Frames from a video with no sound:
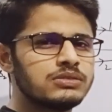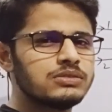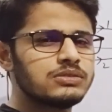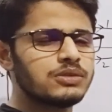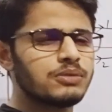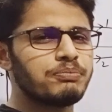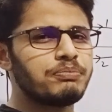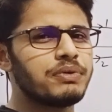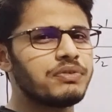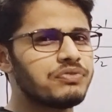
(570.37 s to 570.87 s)

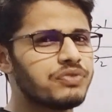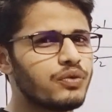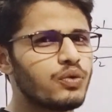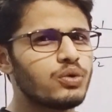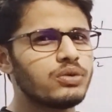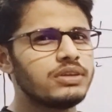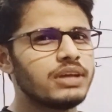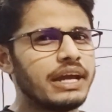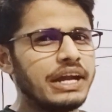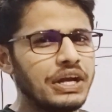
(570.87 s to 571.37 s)
So
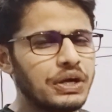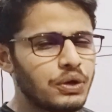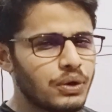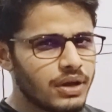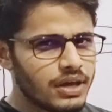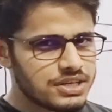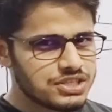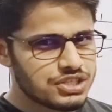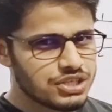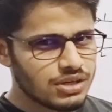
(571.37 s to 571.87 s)
before the
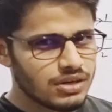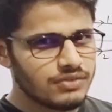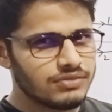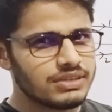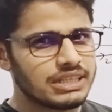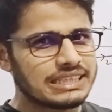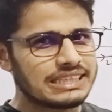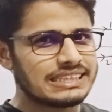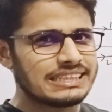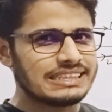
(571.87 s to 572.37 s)
introduction of
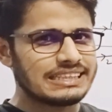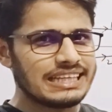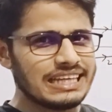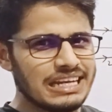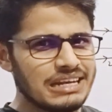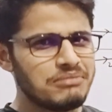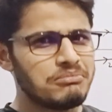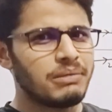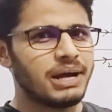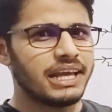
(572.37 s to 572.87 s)
the
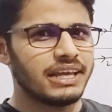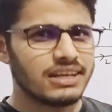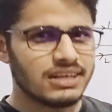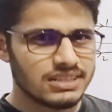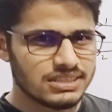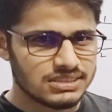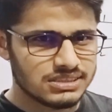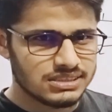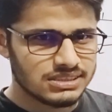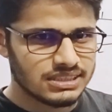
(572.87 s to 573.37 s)
thin
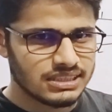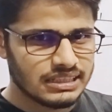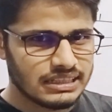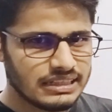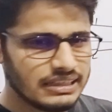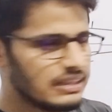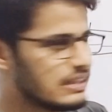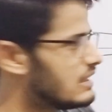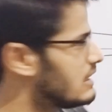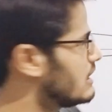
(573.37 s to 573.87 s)
mica sheet,